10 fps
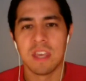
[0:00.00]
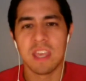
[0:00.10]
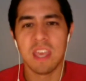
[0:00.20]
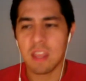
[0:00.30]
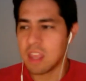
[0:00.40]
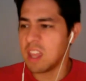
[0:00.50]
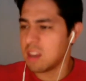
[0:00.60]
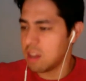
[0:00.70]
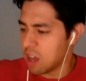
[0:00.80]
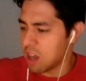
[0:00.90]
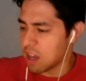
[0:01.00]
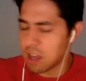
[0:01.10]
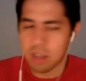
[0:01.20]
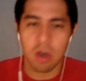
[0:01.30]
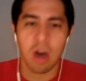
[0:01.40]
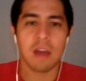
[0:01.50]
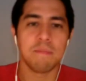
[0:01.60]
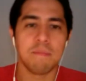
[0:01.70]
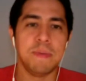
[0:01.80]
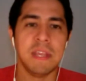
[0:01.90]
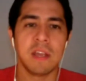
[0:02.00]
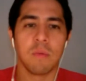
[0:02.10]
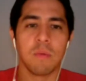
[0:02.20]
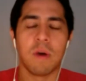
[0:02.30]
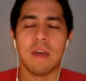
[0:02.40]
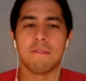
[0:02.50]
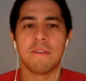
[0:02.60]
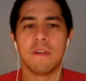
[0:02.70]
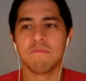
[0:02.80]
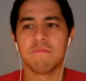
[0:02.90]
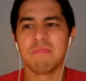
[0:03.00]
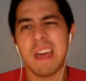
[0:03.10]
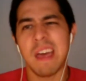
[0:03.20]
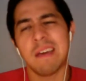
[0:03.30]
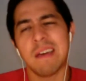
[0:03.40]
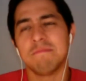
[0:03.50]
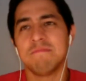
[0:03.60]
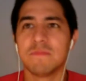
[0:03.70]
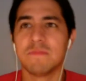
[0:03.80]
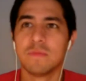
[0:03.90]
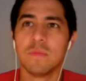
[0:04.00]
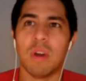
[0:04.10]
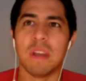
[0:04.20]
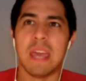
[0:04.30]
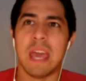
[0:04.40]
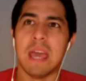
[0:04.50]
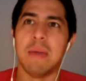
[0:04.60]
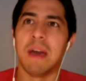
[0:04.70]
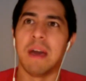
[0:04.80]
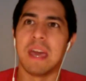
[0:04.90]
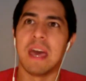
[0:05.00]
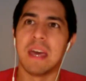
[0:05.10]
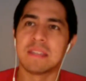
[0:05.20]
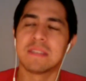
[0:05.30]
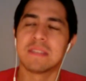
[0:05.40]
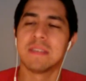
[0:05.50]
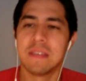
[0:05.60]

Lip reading: Get caught beating your wife. 1 game, I guess.